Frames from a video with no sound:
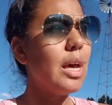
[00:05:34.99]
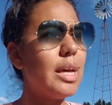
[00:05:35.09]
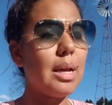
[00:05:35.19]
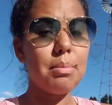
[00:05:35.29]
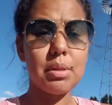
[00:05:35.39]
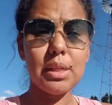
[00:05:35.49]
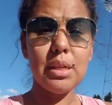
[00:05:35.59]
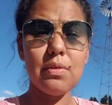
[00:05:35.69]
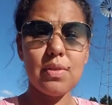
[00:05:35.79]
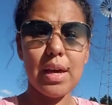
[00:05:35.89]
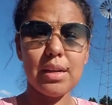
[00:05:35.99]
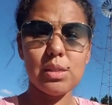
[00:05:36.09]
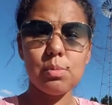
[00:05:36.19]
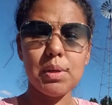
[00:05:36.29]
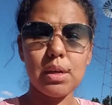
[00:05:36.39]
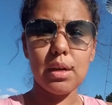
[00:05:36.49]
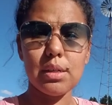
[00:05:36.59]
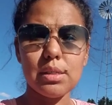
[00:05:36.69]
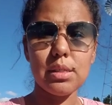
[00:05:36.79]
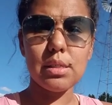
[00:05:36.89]
And I believe that it's
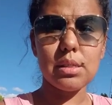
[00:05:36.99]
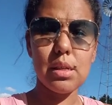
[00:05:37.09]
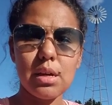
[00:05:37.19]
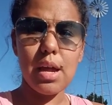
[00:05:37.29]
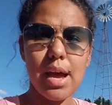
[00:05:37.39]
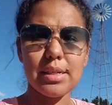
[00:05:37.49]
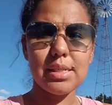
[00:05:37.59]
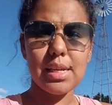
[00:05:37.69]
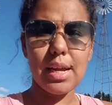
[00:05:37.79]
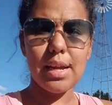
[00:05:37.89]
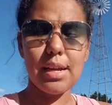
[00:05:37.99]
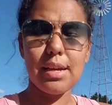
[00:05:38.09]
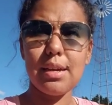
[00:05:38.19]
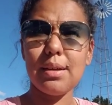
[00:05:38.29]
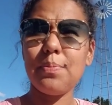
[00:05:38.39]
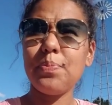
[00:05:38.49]
because at day